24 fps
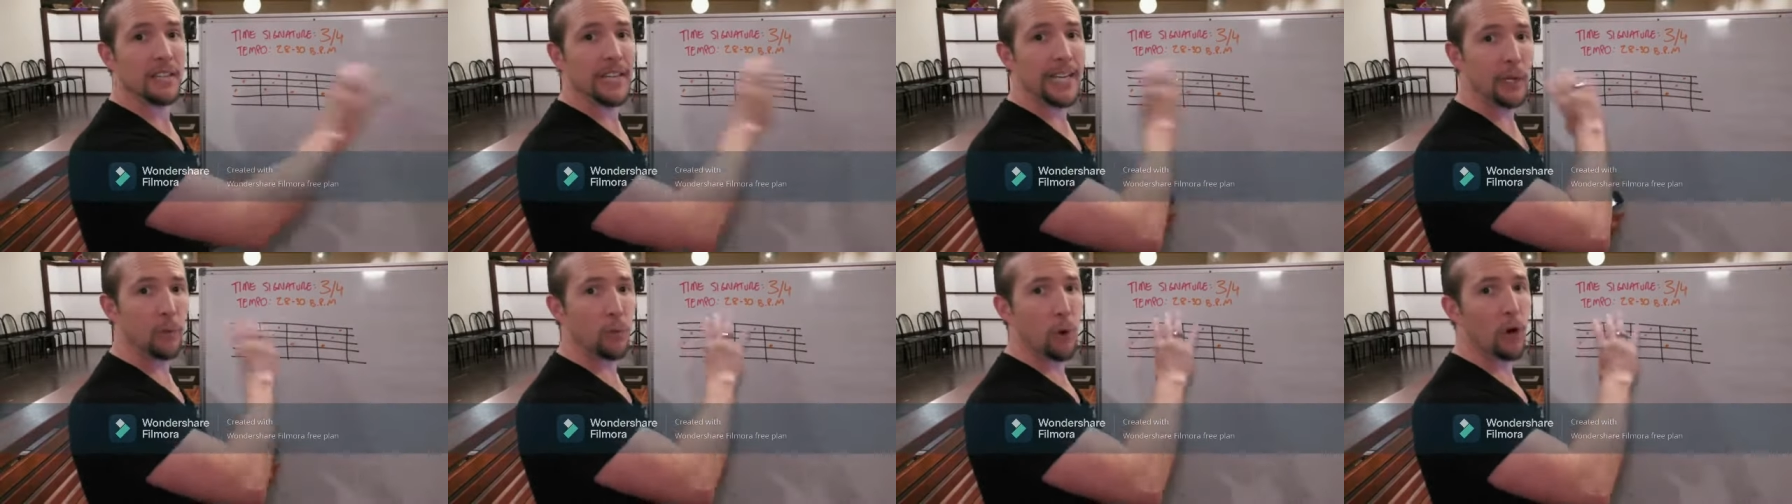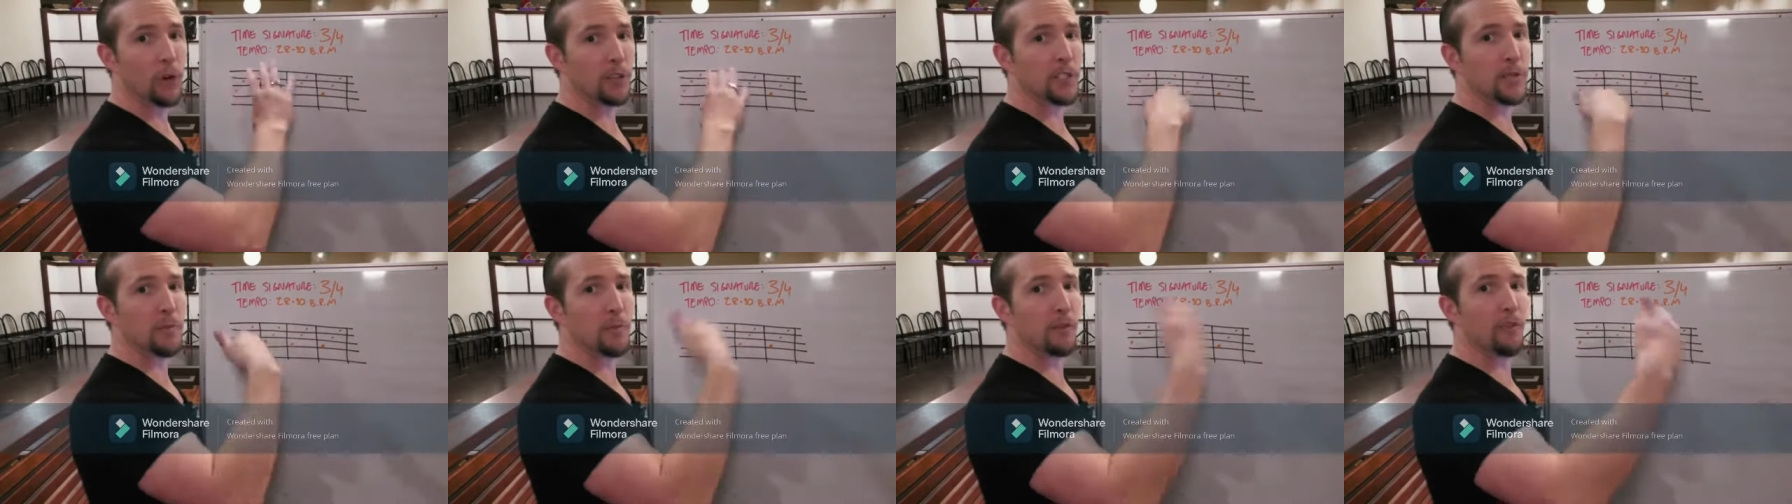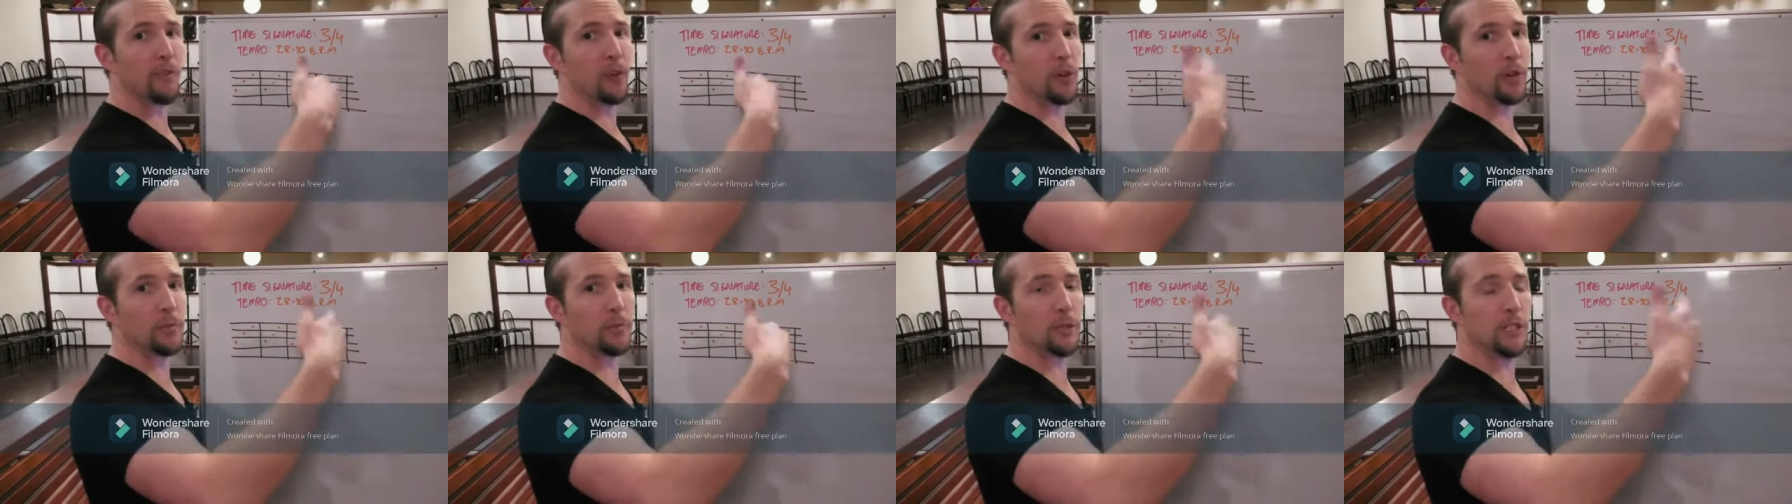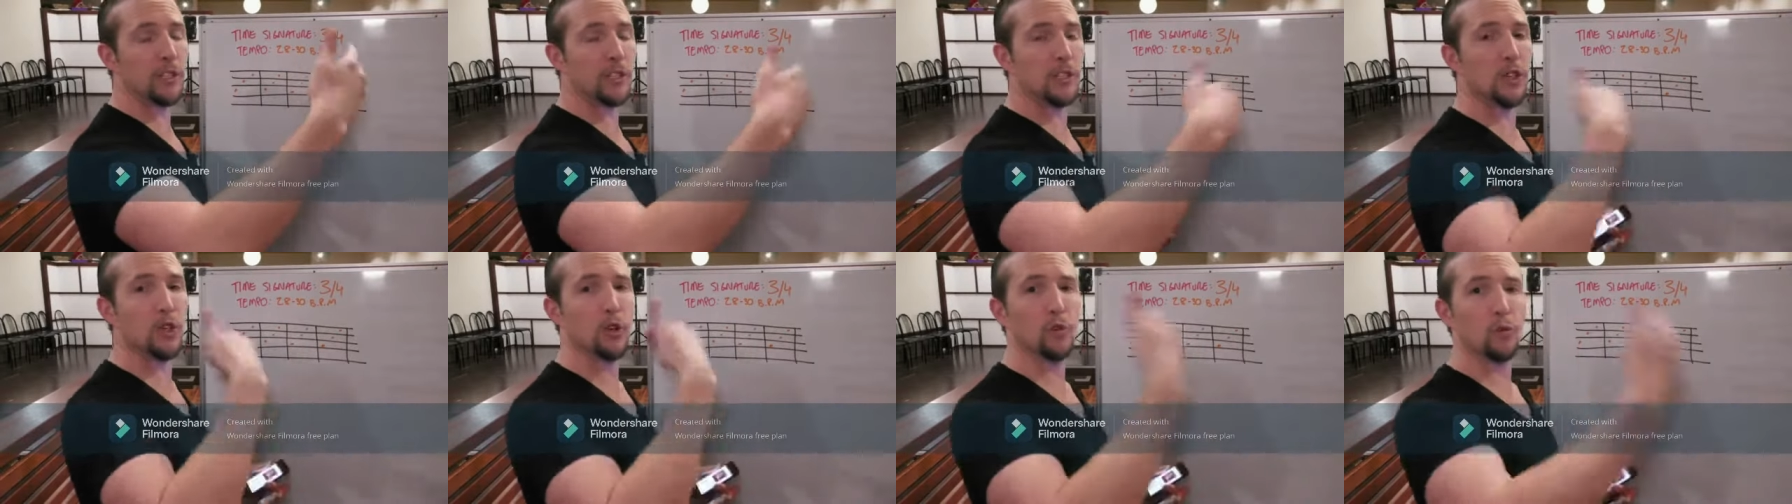in waltz before the
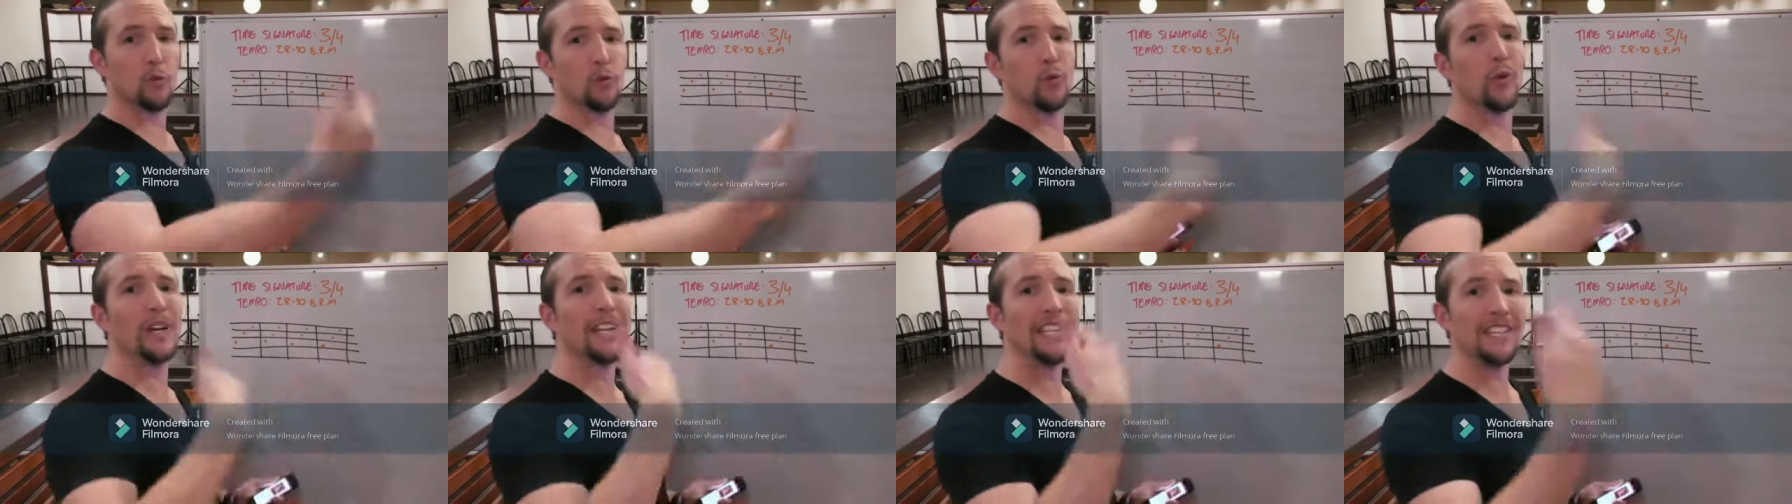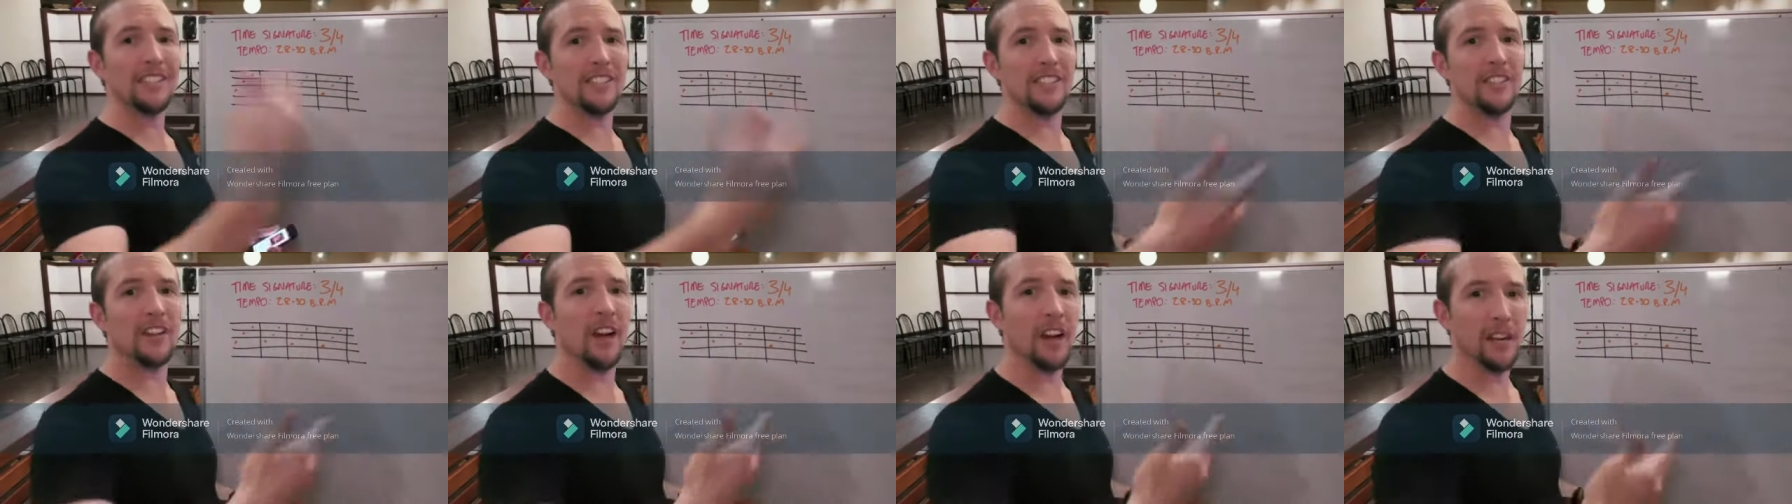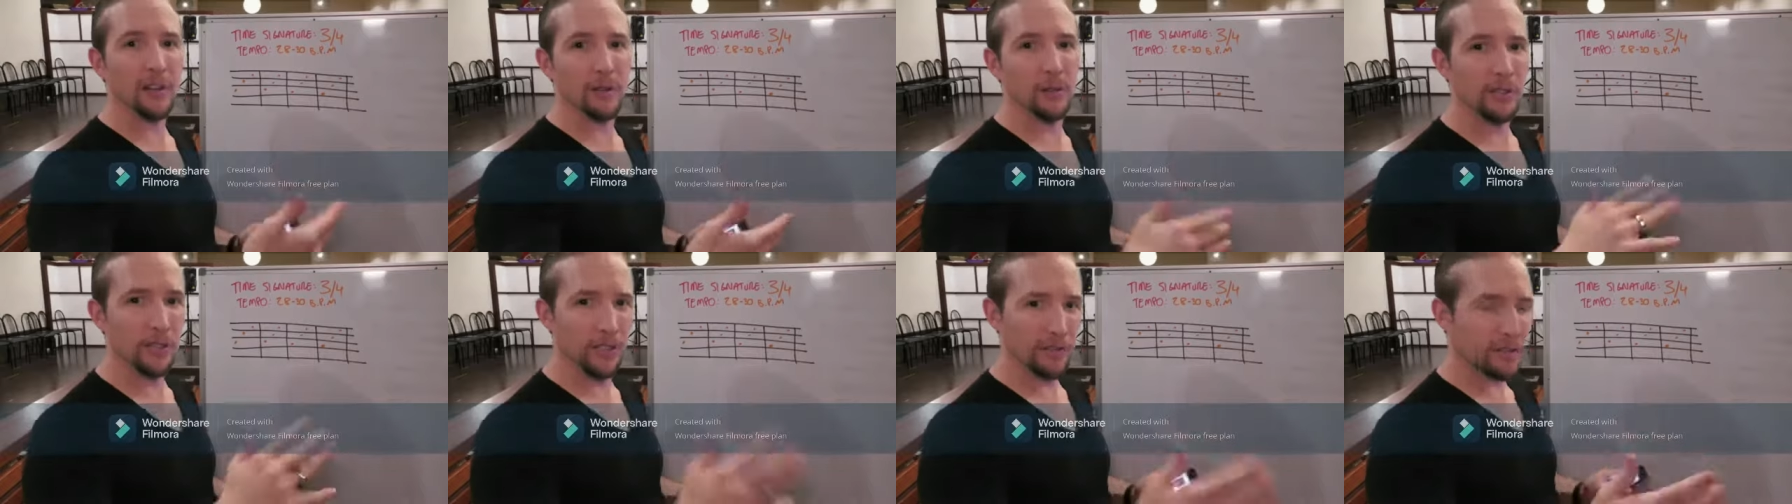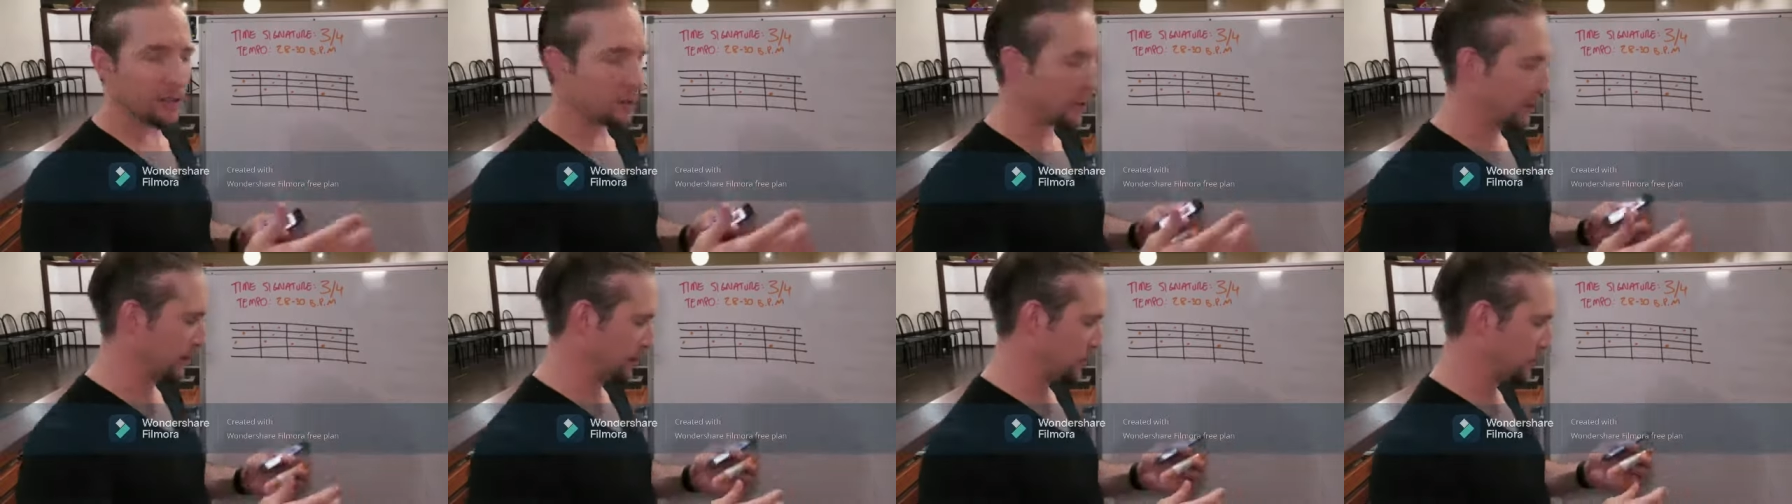music sort of recycles,
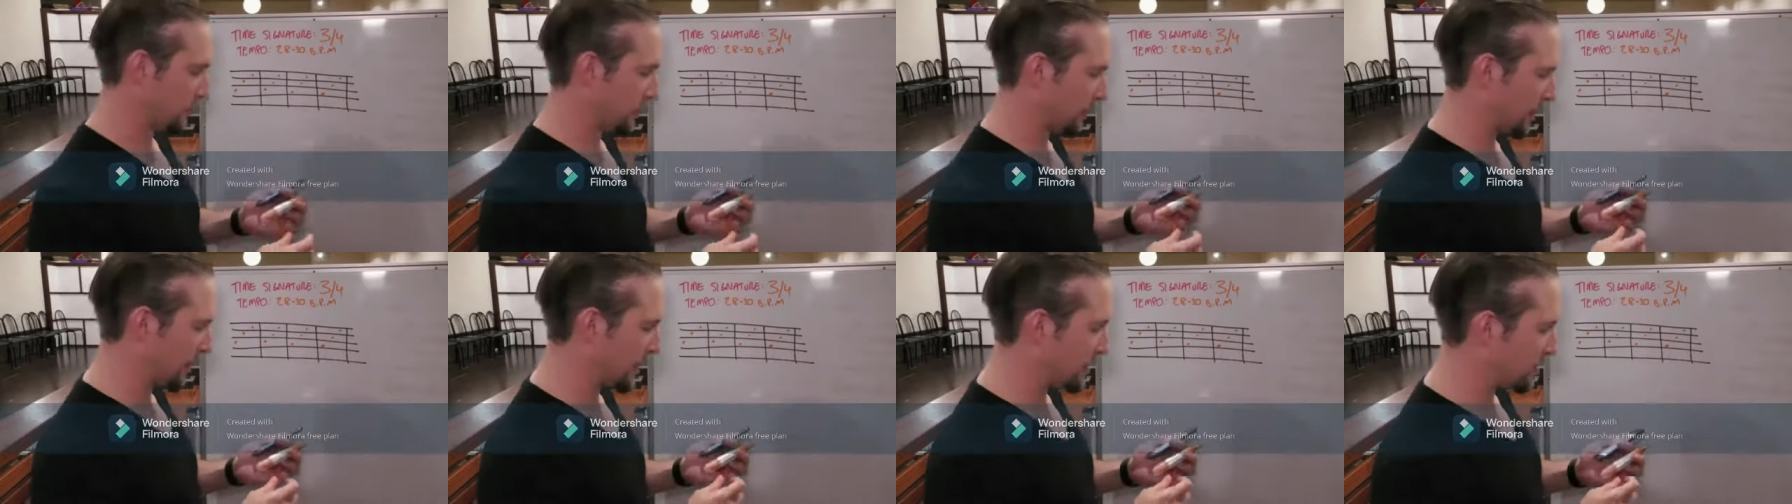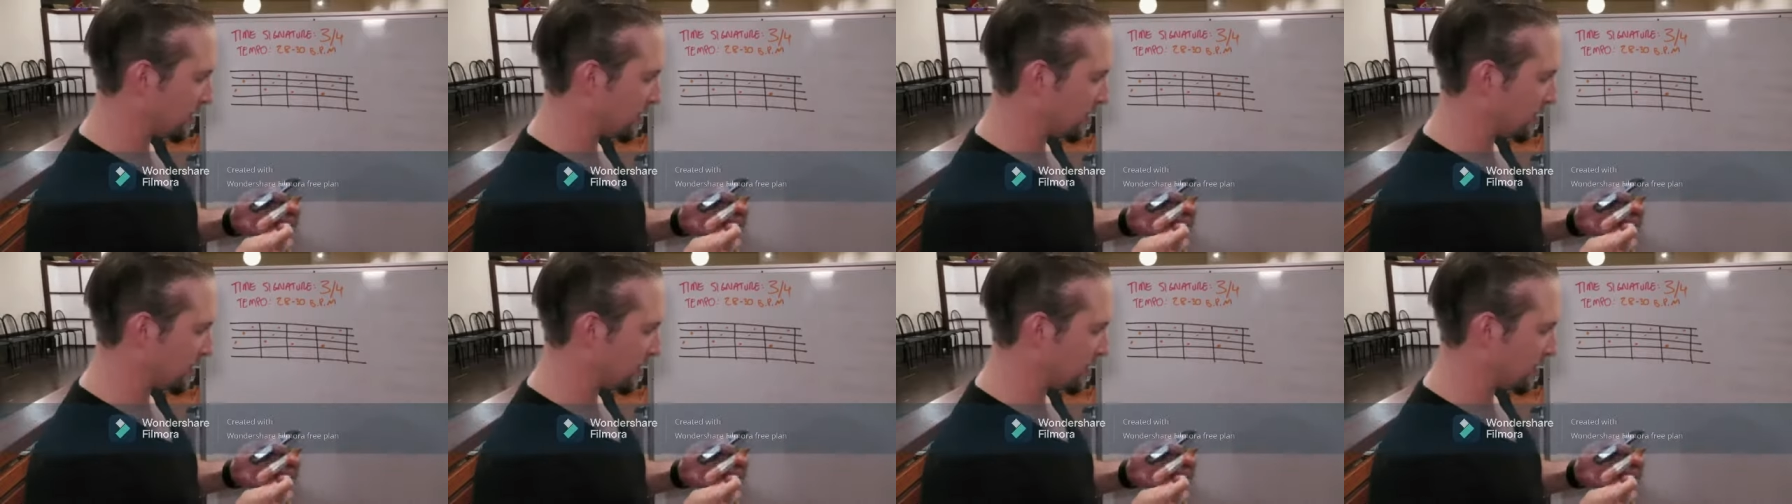if you will. It's probably the